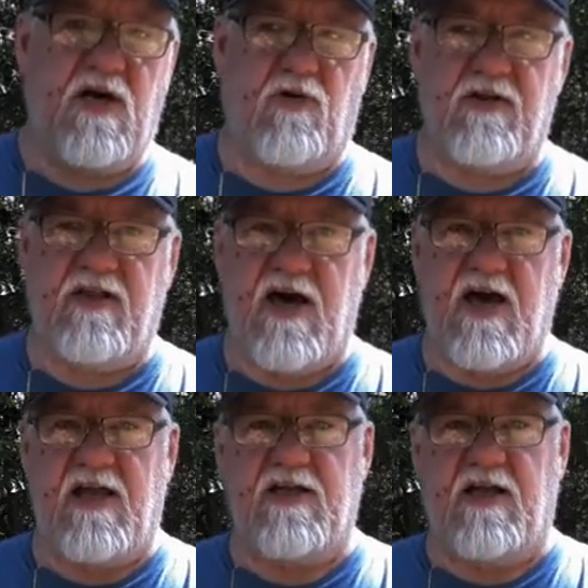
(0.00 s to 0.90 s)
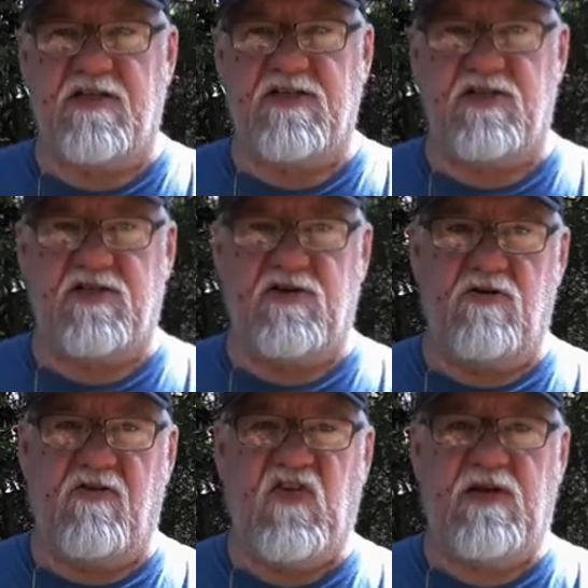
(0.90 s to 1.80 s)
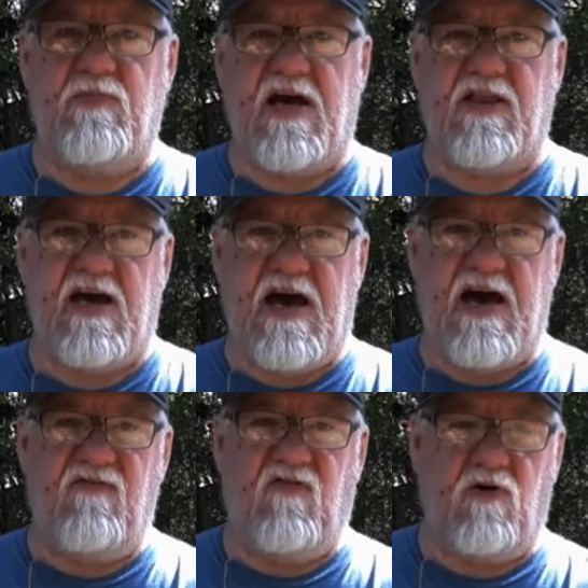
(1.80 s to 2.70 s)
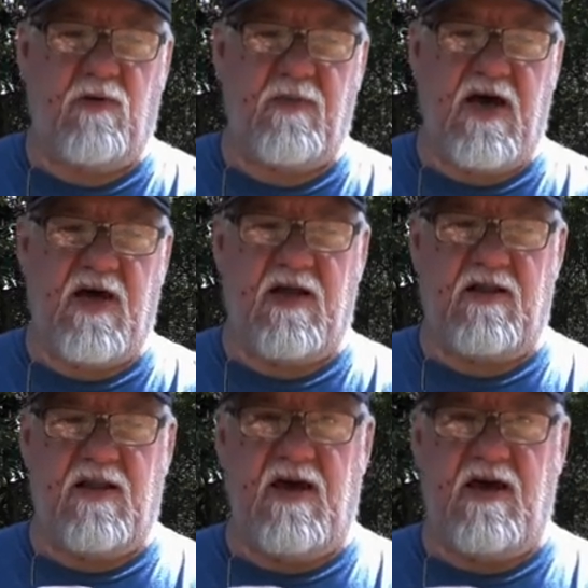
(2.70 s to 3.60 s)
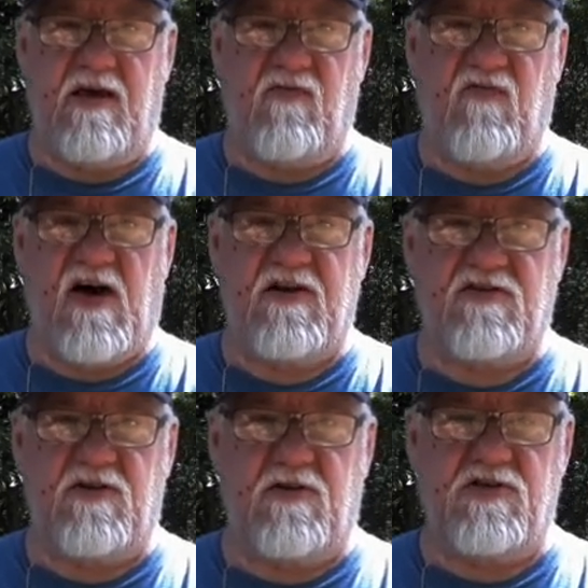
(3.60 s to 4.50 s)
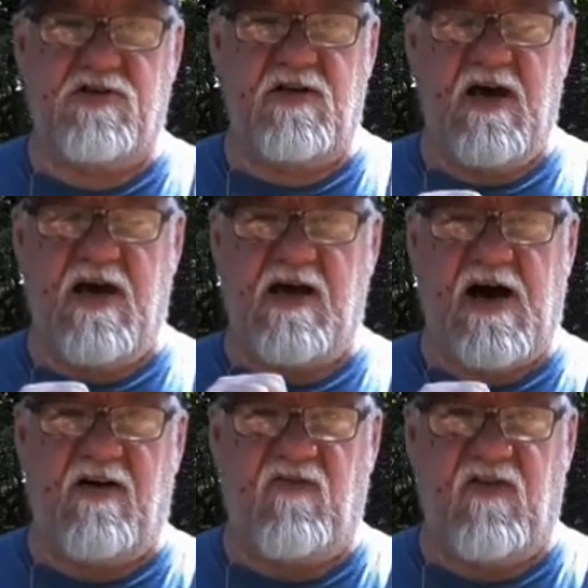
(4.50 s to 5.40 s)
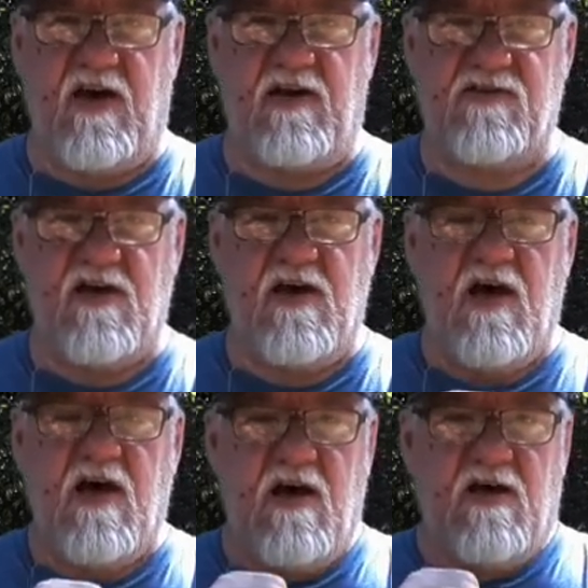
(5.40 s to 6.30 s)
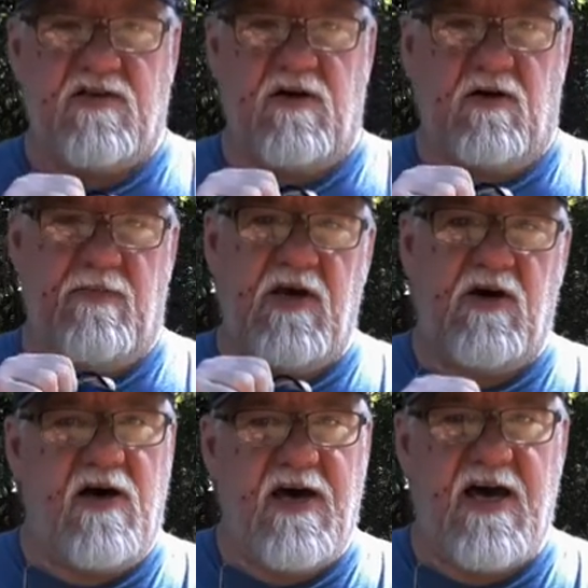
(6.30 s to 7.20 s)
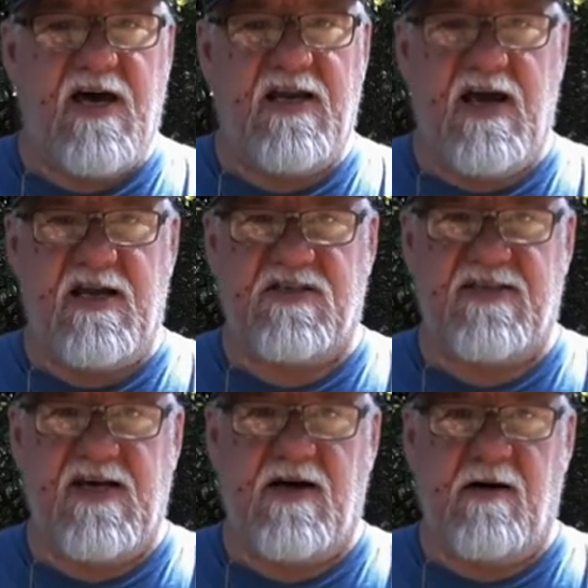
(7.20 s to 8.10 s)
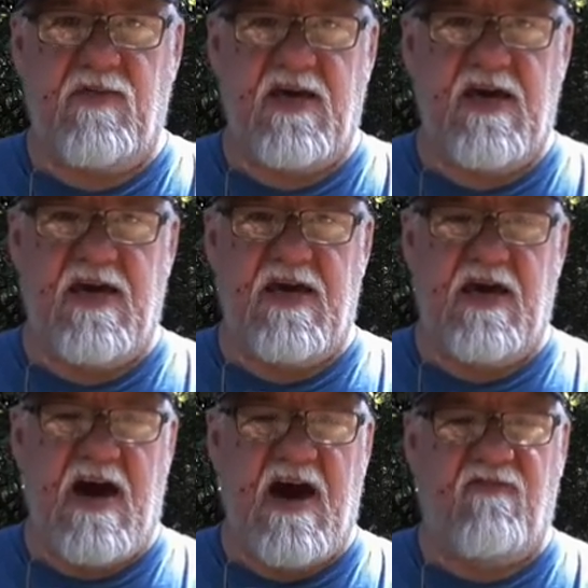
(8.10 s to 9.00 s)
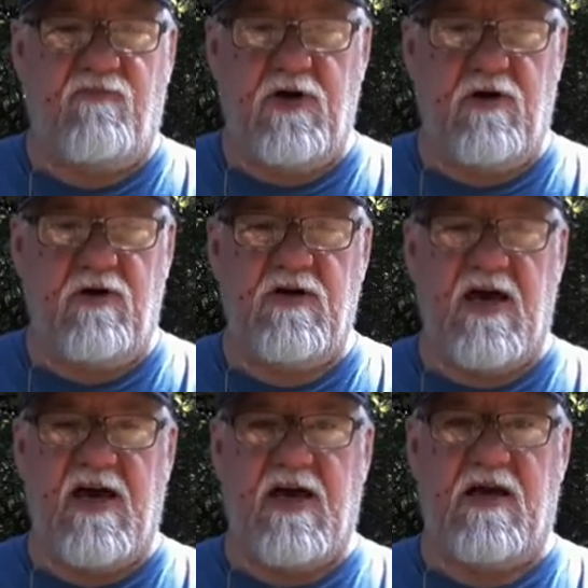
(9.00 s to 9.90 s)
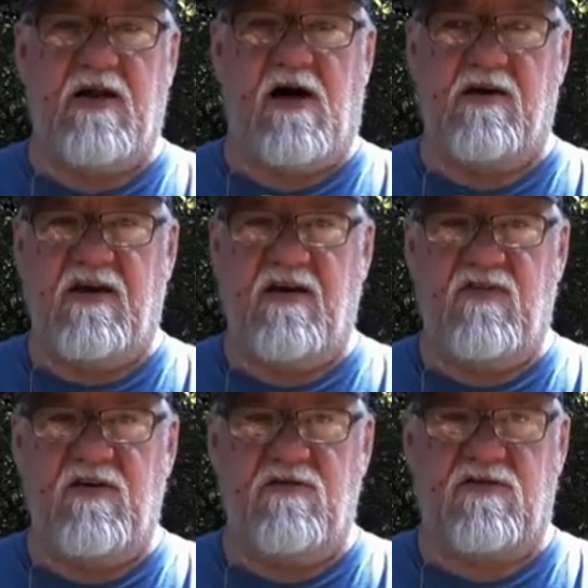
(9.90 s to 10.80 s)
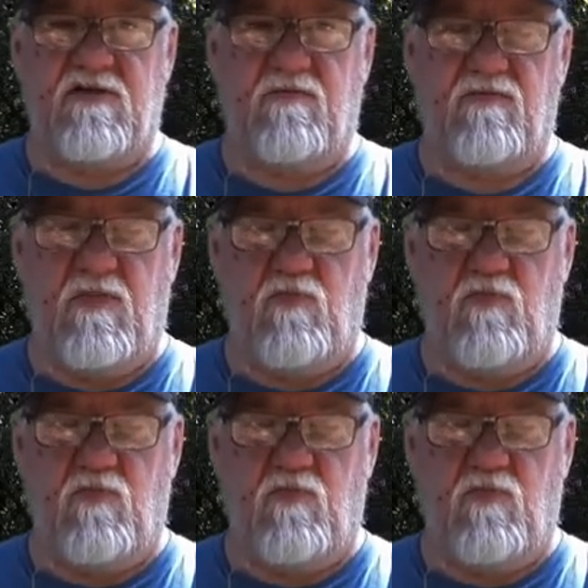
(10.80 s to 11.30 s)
up on that, and they listened to the feedback that I had for them, and they found a solution and got it fixed. So let me go ahead and set up the Half Moon, and I'll give you some